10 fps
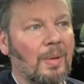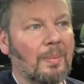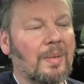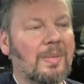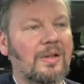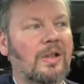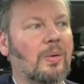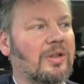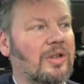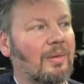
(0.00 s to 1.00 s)
maybe a
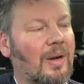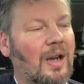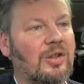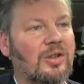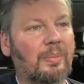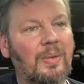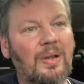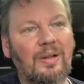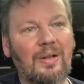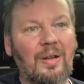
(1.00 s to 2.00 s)
newer generation,
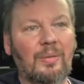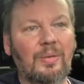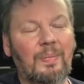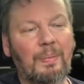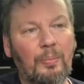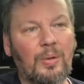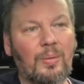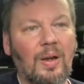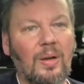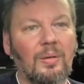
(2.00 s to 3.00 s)
because that was
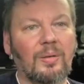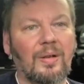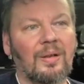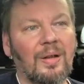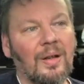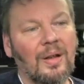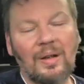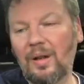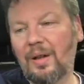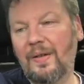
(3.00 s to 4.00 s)
quite old.
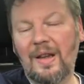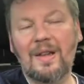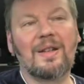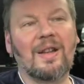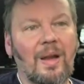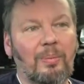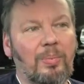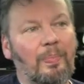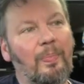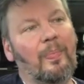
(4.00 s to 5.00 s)
The internet
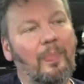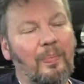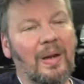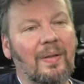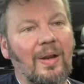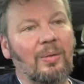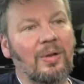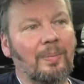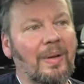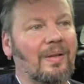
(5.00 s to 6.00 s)
bit of it
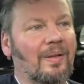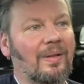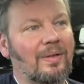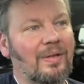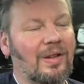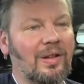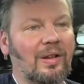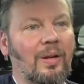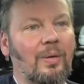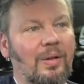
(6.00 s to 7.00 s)
was a bit
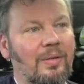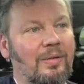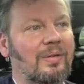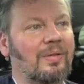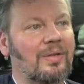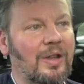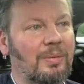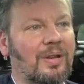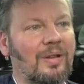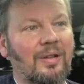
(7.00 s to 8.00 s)
slow and
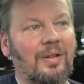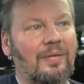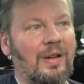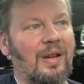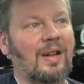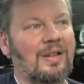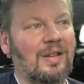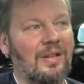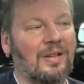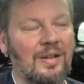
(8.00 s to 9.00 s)
useless if you connect
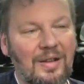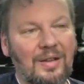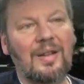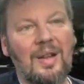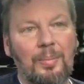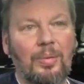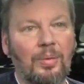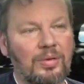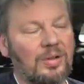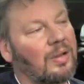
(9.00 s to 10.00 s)
it to the internet
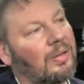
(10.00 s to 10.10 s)
portion